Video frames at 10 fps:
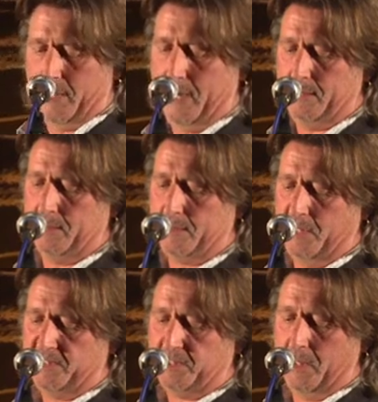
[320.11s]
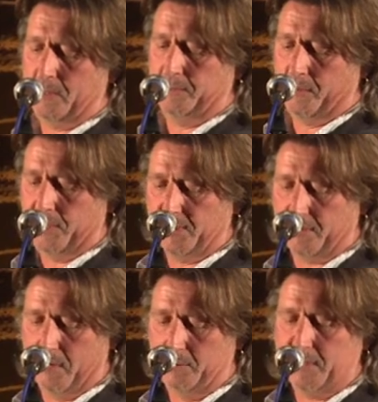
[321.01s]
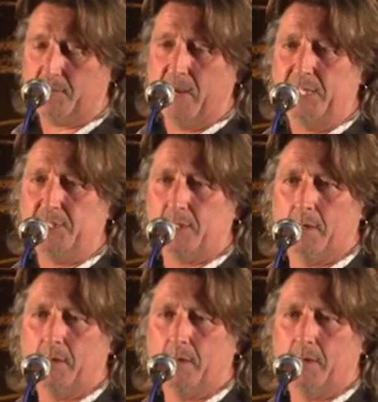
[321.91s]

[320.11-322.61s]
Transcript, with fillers: And just like the voice, I've got mid-range,